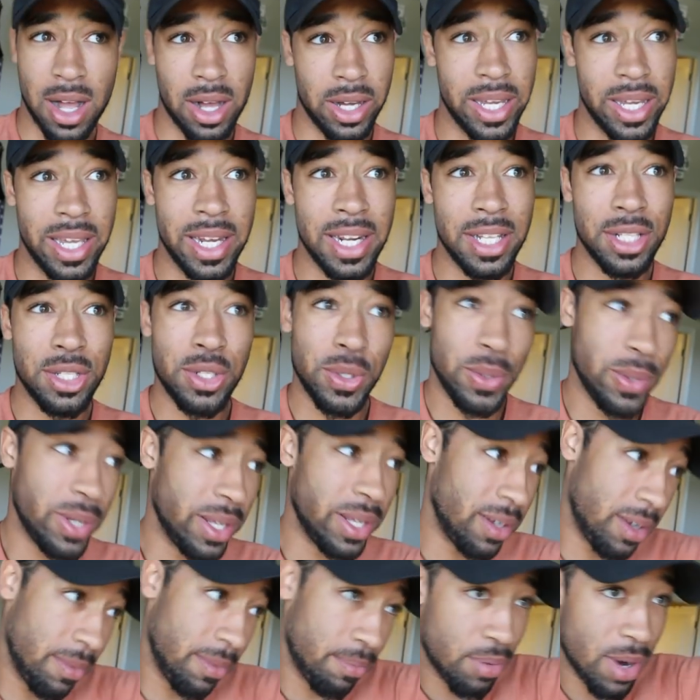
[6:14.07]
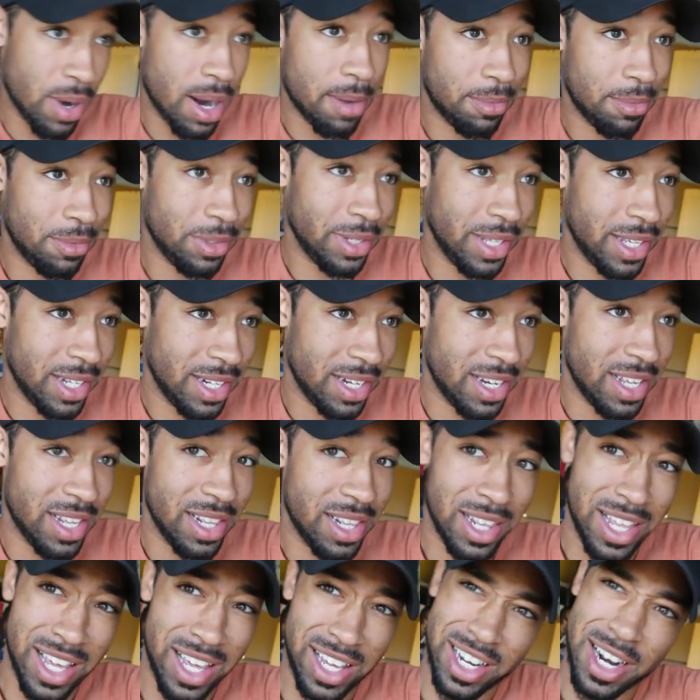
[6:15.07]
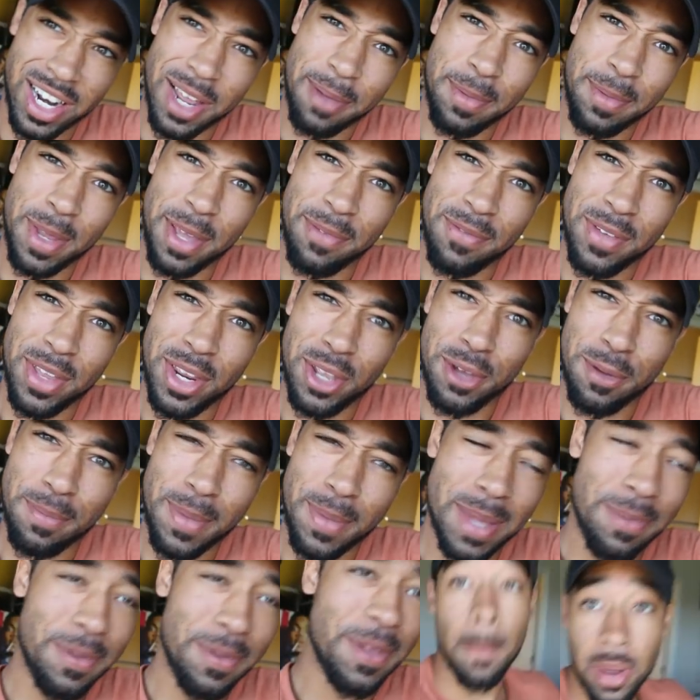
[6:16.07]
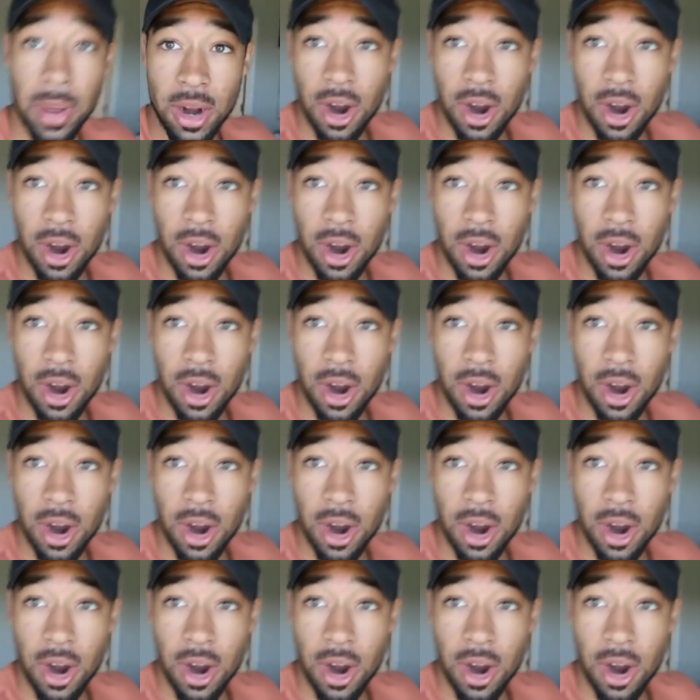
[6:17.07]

I'll get into it probably in like an update video maybe.